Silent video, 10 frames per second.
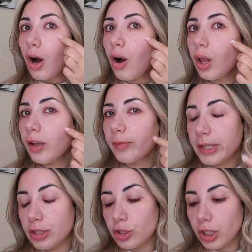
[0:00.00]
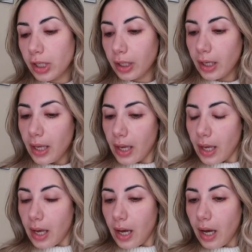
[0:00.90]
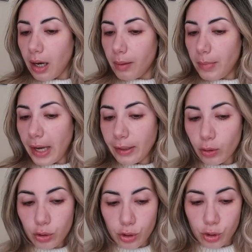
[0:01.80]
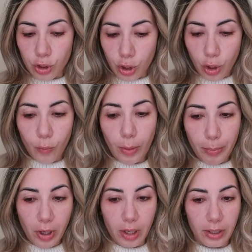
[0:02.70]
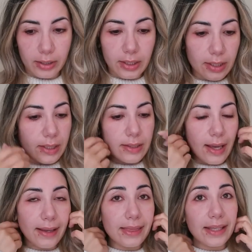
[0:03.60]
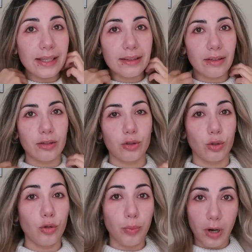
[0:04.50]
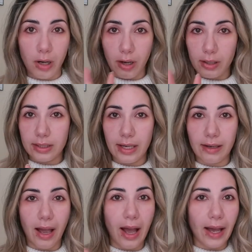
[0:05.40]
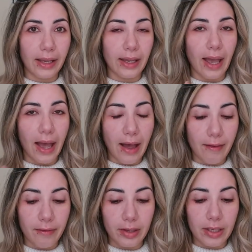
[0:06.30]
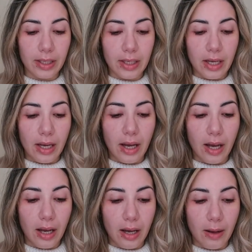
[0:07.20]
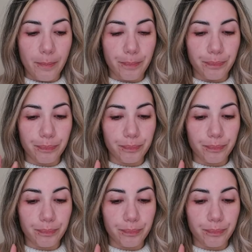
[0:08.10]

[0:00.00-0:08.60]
all of my cheek um, i don't know what product it is i think there are two products that i have um,